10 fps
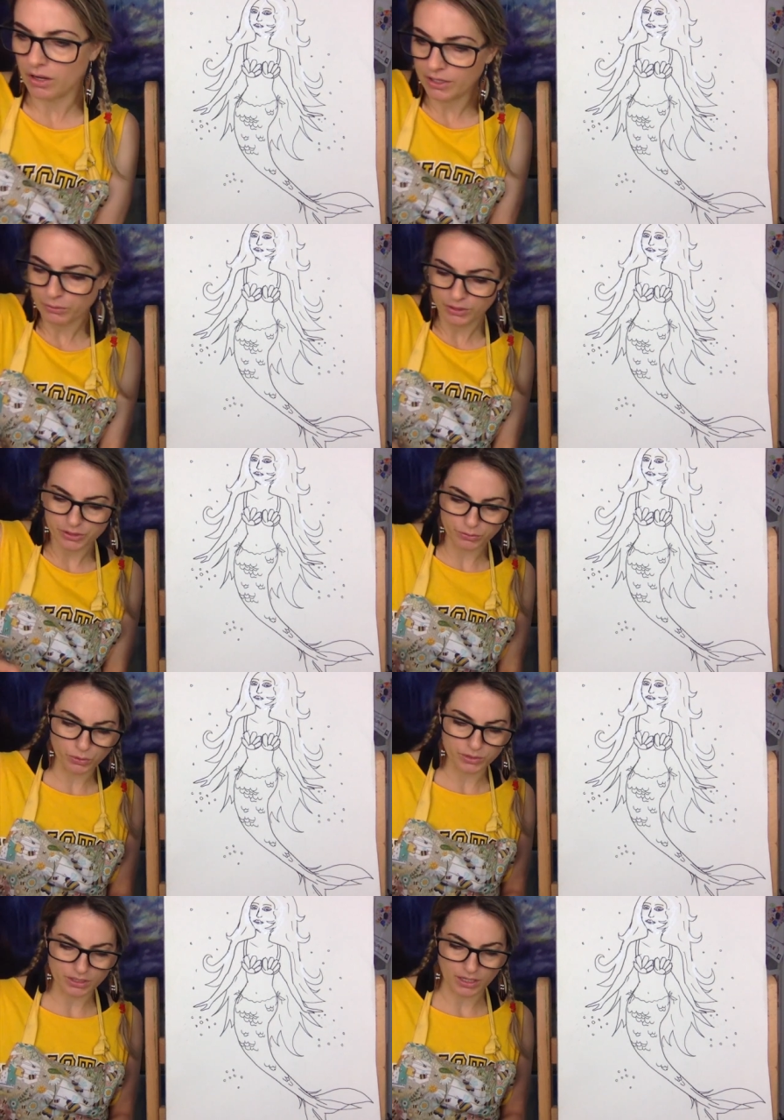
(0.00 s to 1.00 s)
kind of want to do
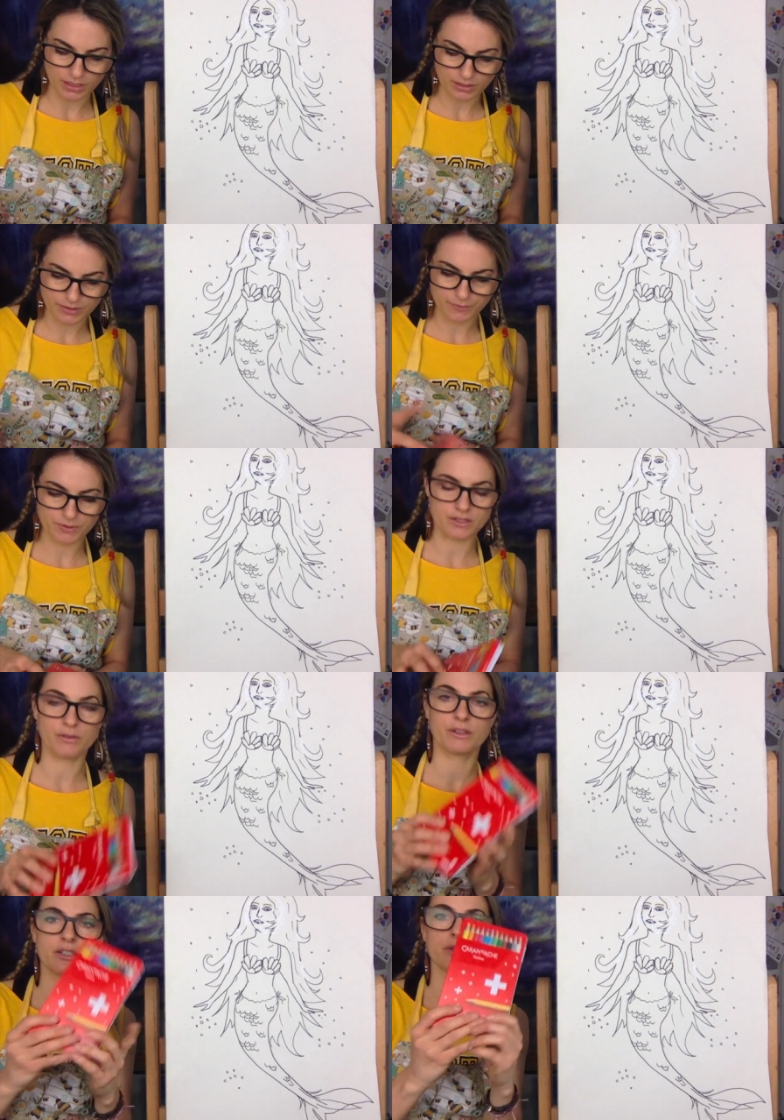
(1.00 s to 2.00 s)
watercolours. So I'm
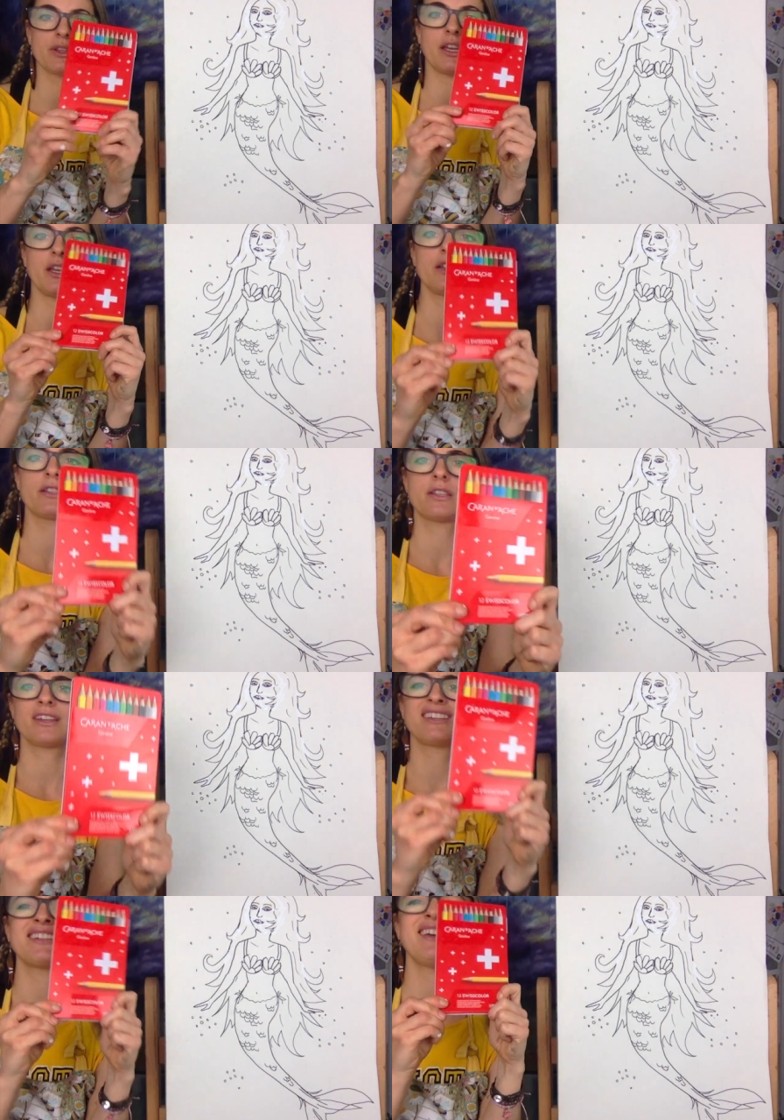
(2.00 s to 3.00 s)
going to do these.
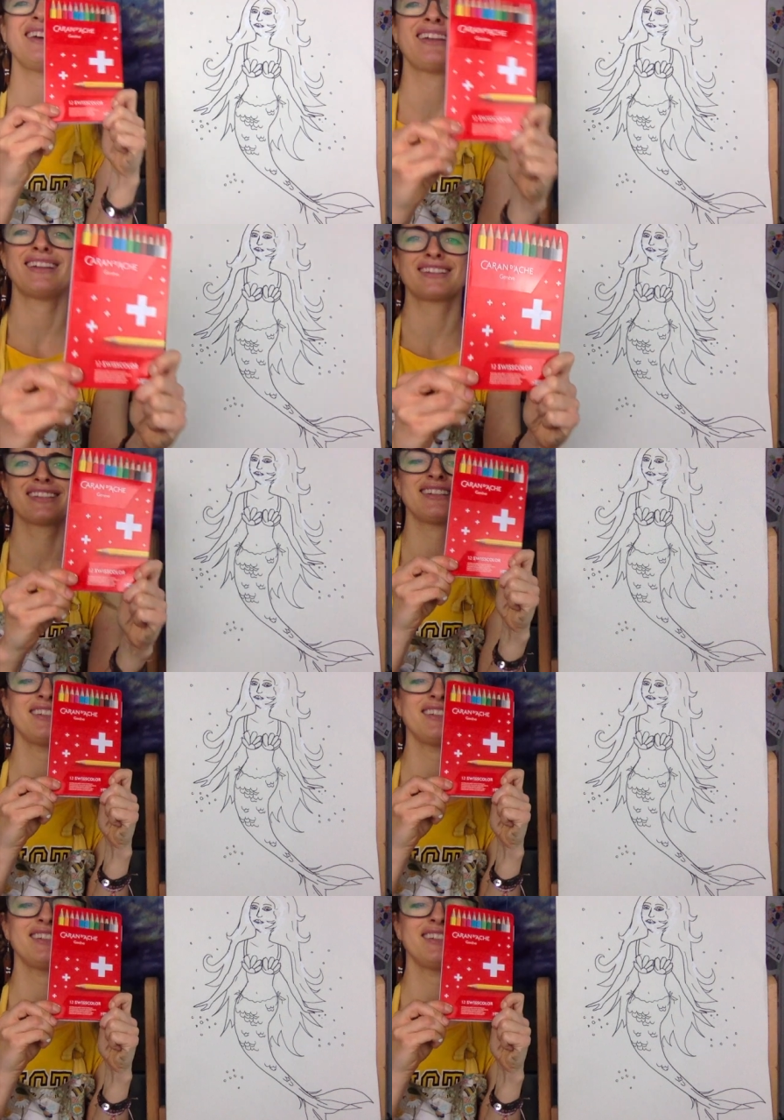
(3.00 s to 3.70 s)
Da, da.